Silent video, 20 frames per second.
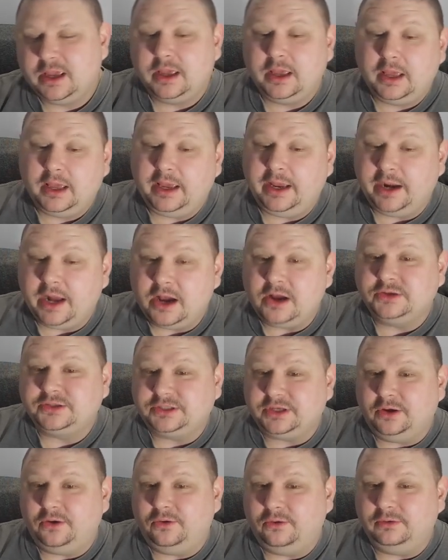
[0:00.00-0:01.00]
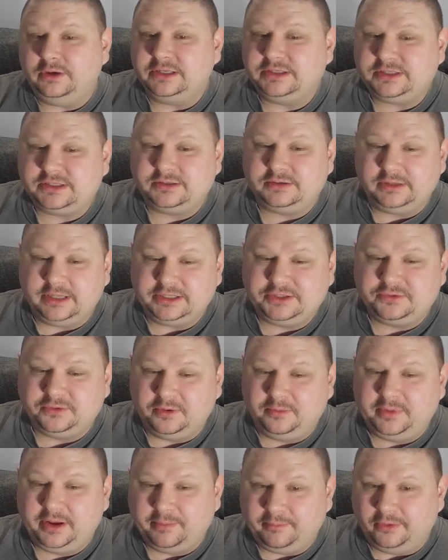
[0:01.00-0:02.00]
and also let's
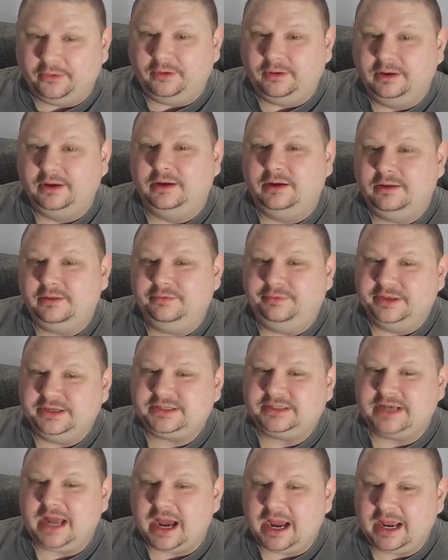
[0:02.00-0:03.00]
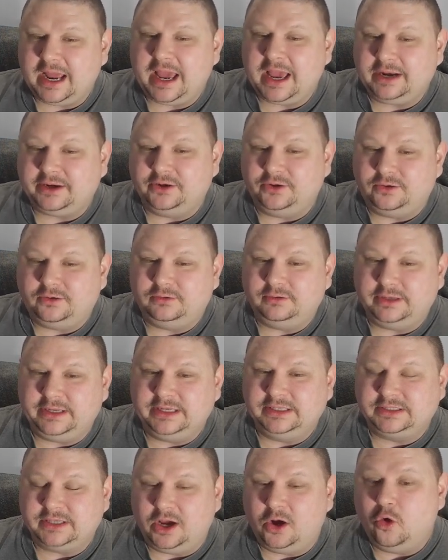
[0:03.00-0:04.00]
remember this diagonal
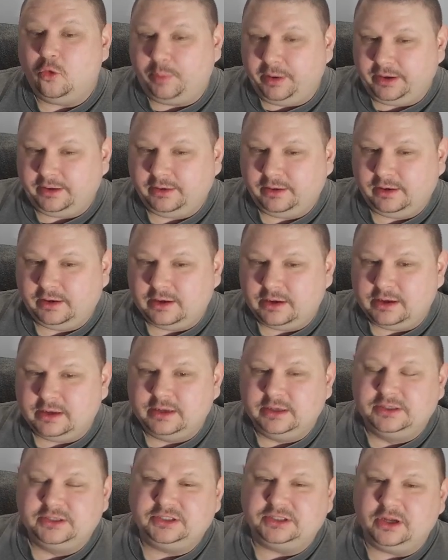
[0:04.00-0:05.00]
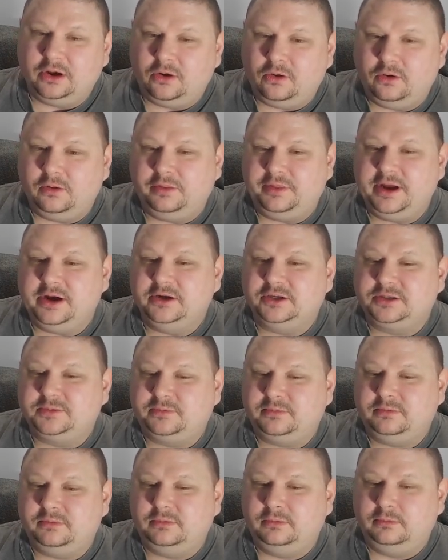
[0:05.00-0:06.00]
is open. So there's
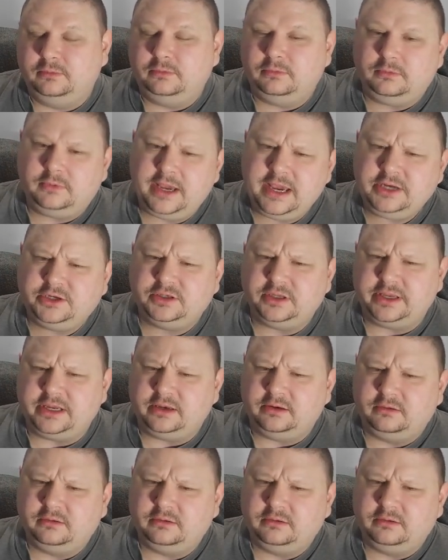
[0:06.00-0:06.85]
actually,